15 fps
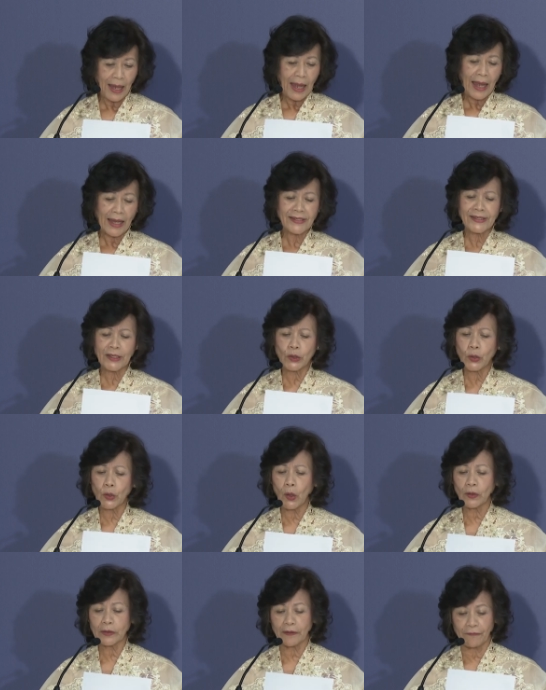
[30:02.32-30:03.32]
and
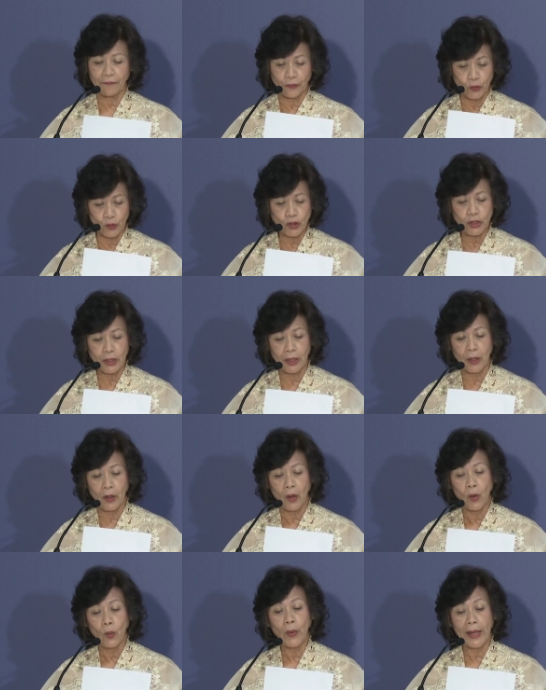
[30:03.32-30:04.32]
secured a future
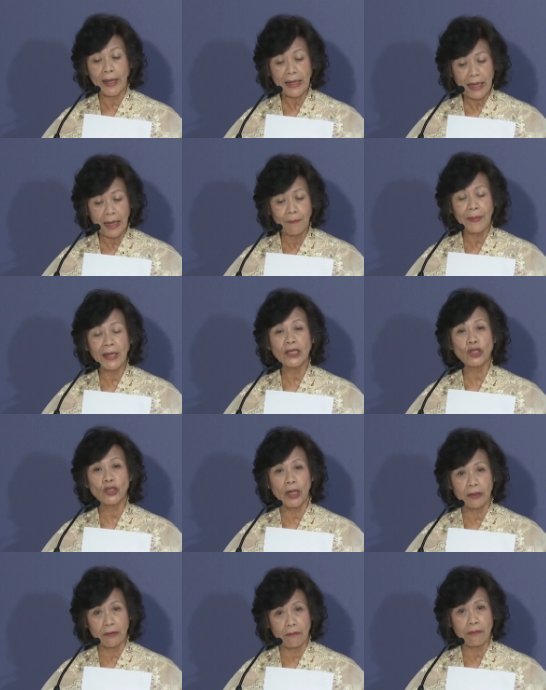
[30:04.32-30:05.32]
where coming
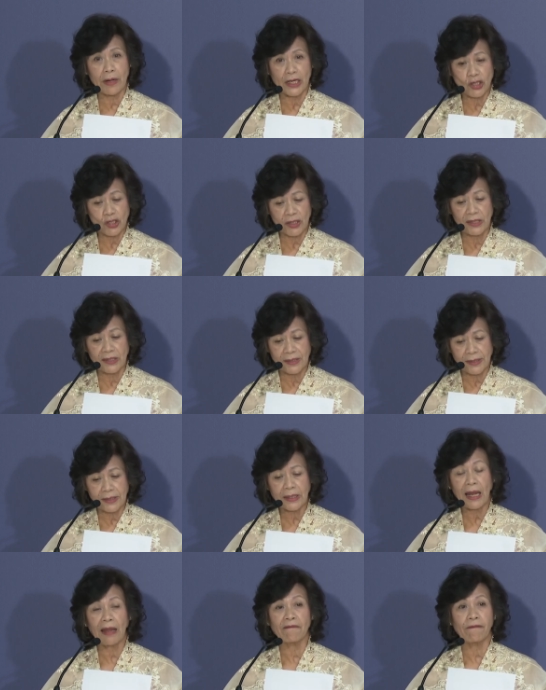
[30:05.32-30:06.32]
generations
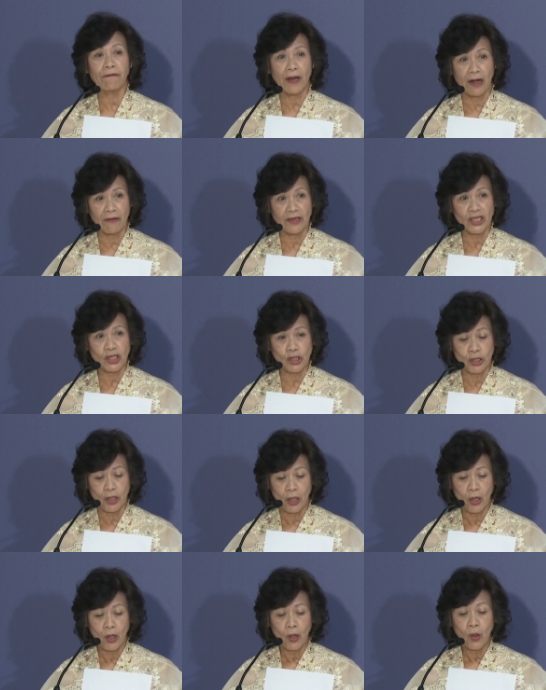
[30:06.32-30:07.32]
can flourish.
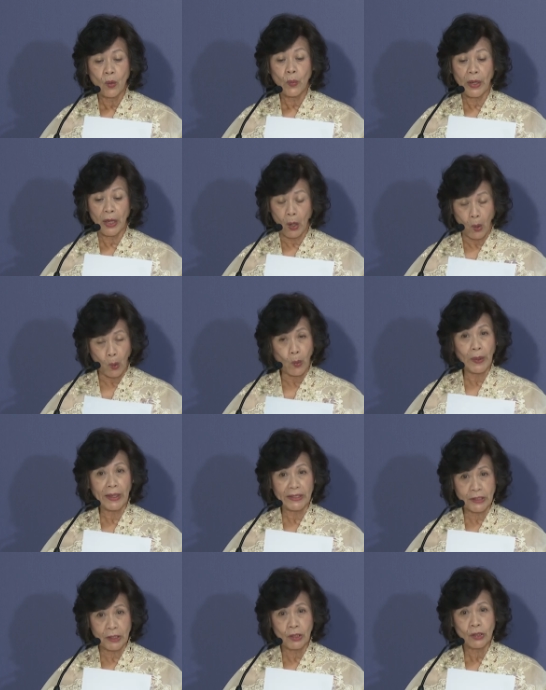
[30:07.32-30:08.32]
We owe
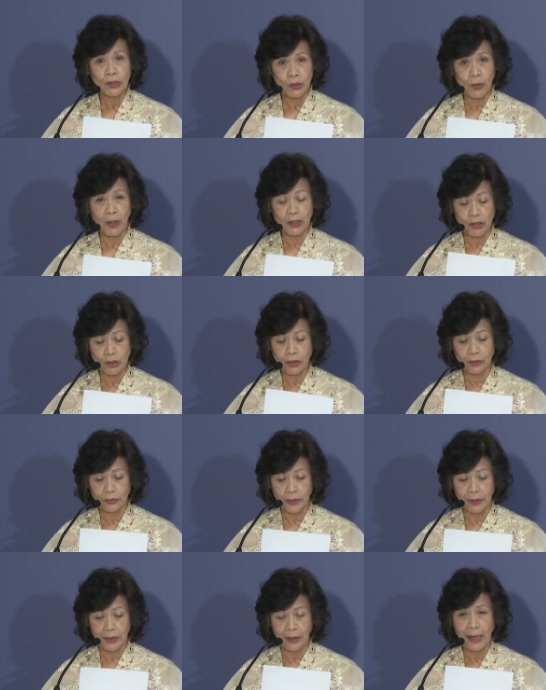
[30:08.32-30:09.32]
it to our
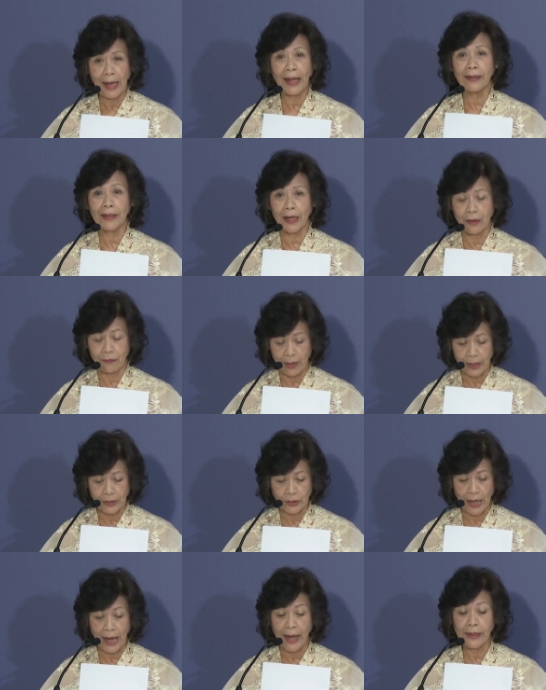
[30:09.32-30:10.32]
children and
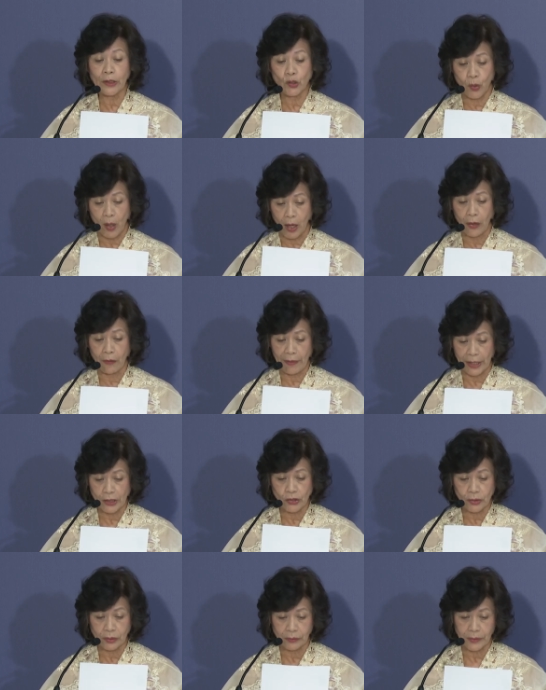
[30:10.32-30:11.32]
to our
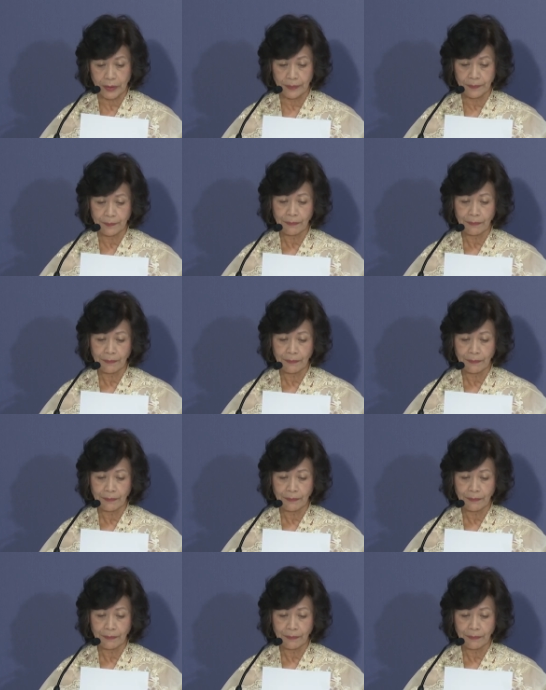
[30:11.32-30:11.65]
grandchildren.